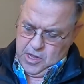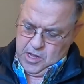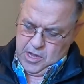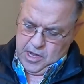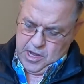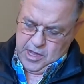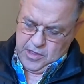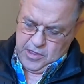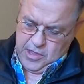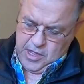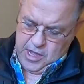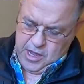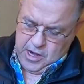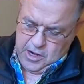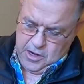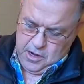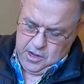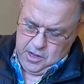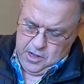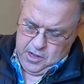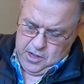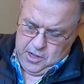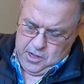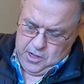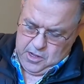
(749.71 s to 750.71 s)
And then
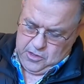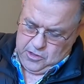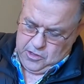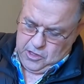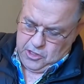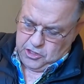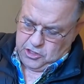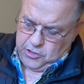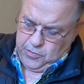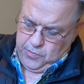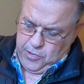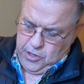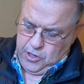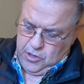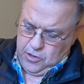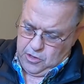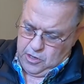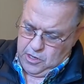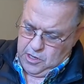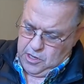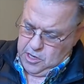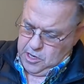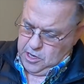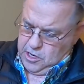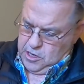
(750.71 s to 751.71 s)
this will be
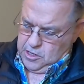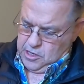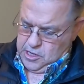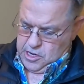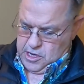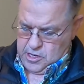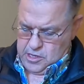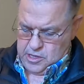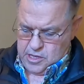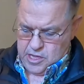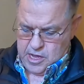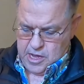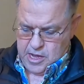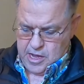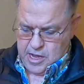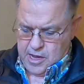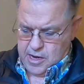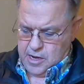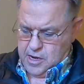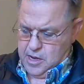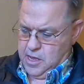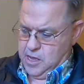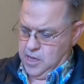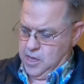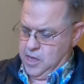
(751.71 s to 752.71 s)
on here like that,